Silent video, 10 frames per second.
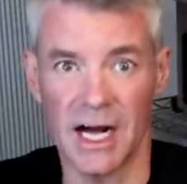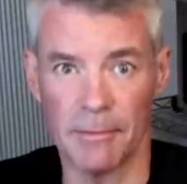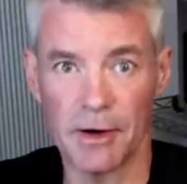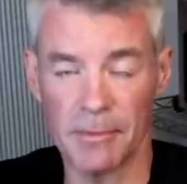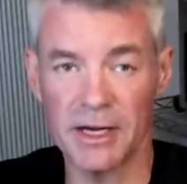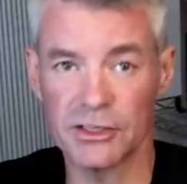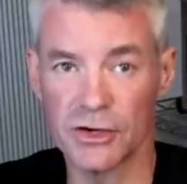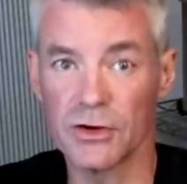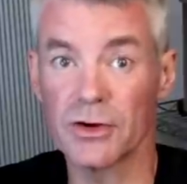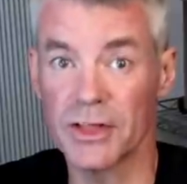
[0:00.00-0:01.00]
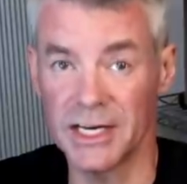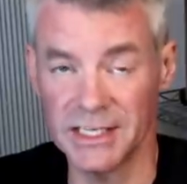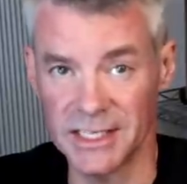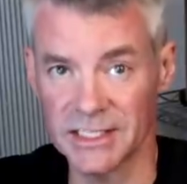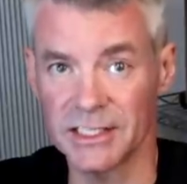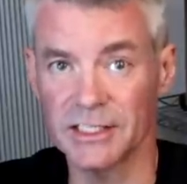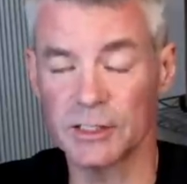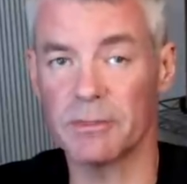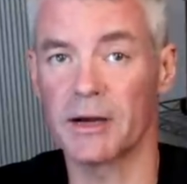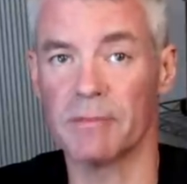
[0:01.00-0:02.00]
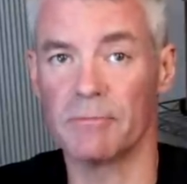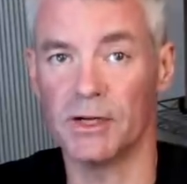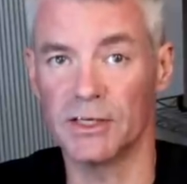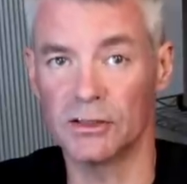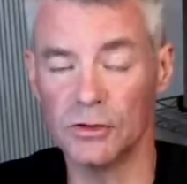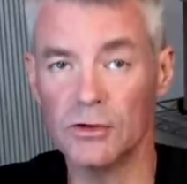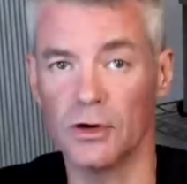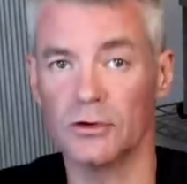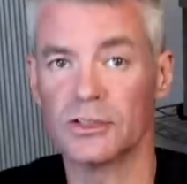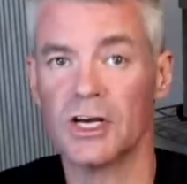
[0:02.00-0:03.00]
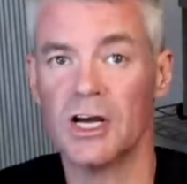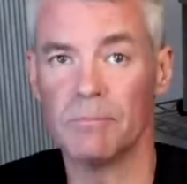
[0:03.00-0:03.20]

I'm going to make sure that it doesn't spike my blood glucose